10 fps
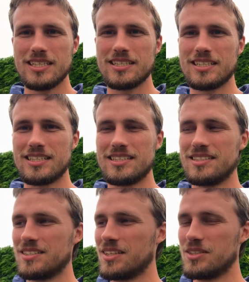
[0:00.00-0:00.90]

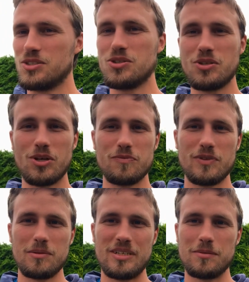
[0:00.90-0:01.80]
And I should
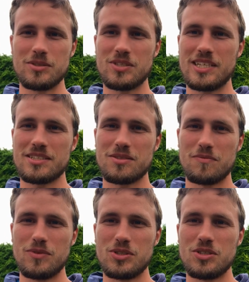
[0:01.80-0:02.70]
hopefully be able to get some
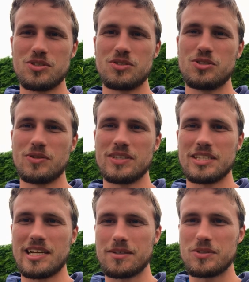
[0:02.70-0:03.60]
footage during the
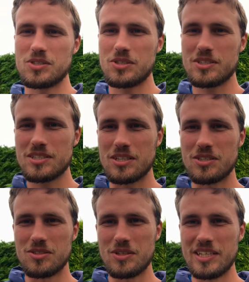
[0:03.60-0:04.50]
language
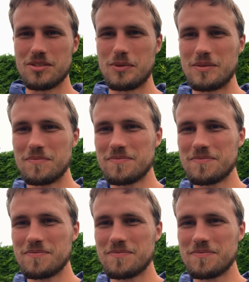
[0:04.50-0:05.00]
session today as well.